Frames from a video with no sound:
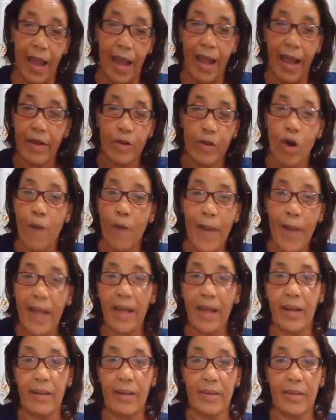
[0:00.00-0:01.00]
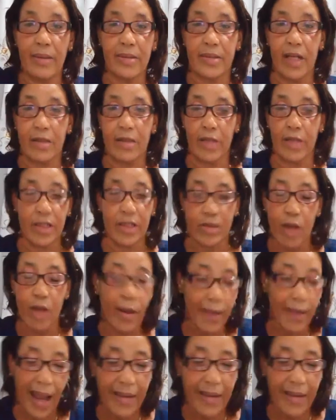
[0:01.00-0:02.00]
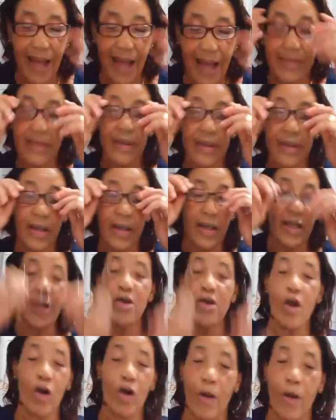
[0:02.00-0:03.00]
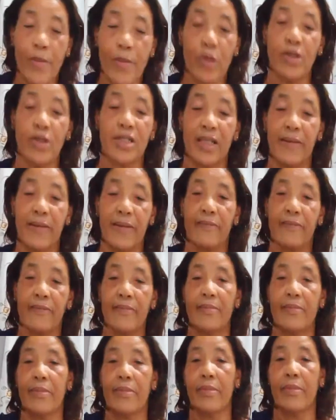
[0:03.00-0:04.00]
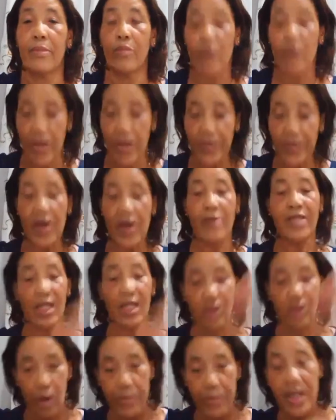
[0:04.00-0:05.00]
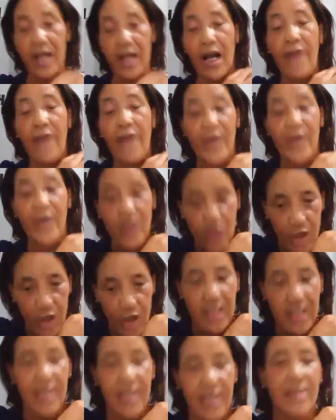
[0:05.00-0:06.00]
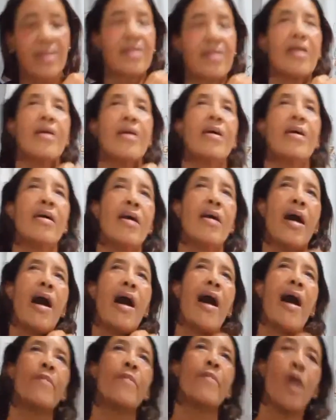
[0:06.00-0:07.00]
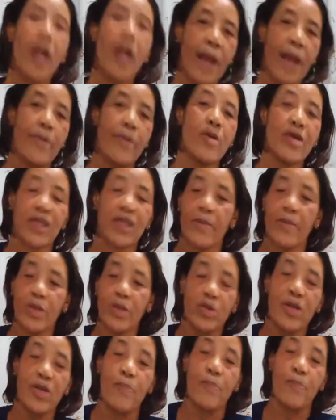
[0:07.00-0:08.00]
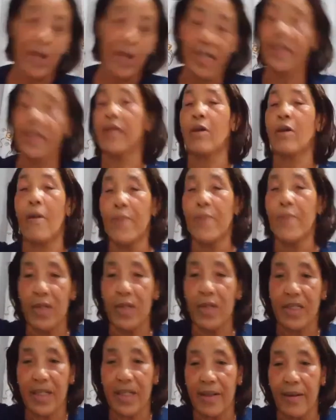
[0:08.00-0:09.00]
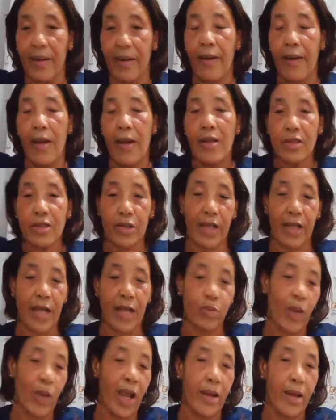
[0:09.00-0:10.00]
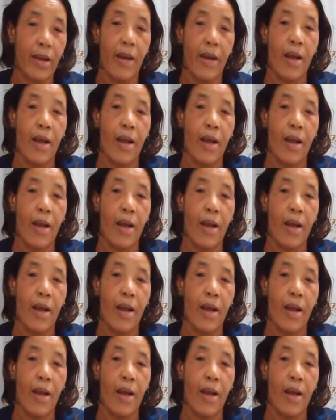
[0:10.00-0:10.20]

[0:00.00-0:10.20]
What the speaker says: Nobody? There's not like that in your community where there is a Jamaican for Justice collaboration between the police and the community, so that when